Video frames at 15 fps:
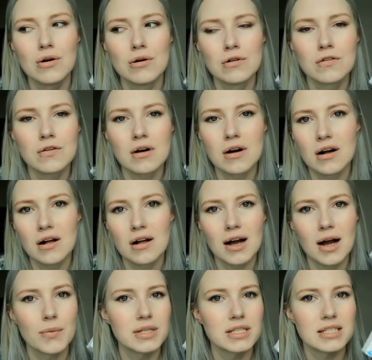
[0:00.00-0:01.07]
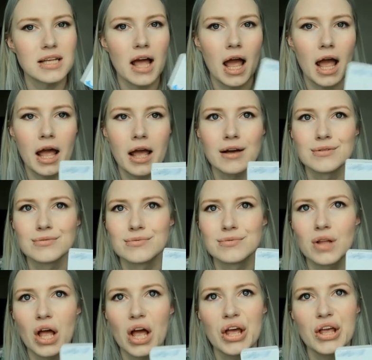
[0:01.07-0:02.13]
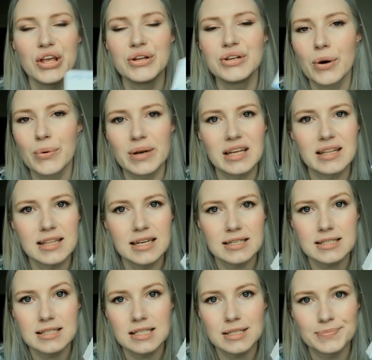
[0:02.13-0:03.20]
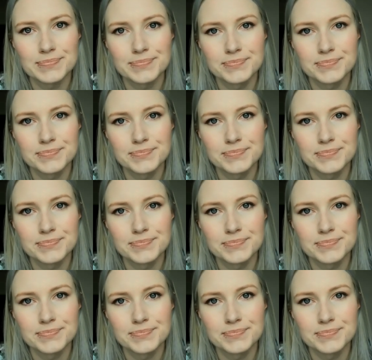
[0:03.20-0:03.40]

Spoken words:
Overall, I would say you don't need this.